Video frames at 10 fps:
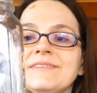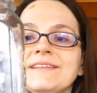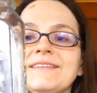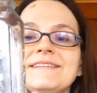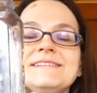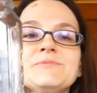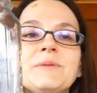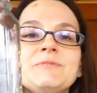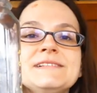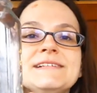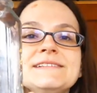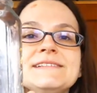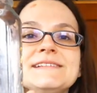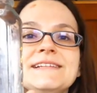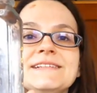This represents
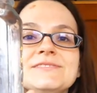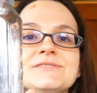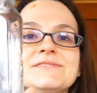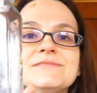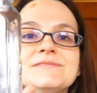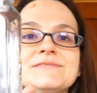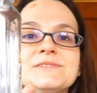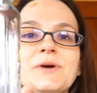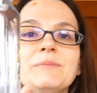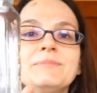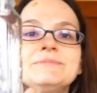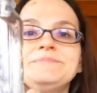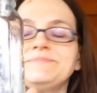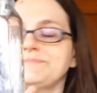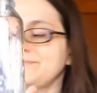the nasal swab
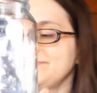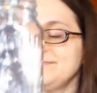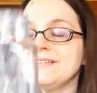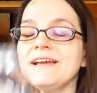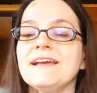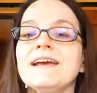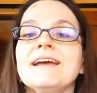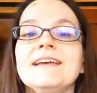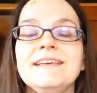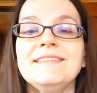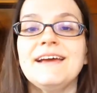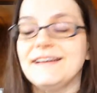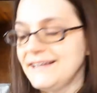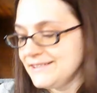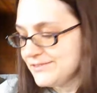in that
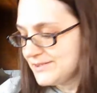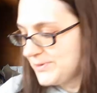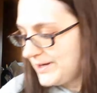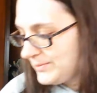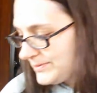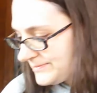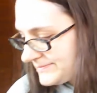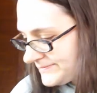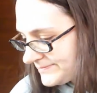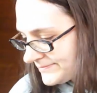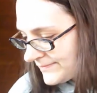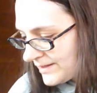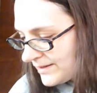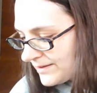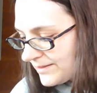nasal swab,
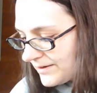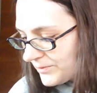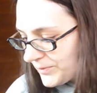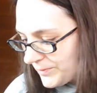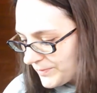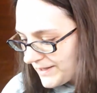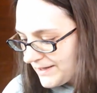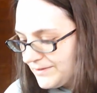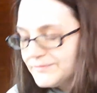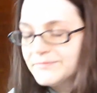there will be,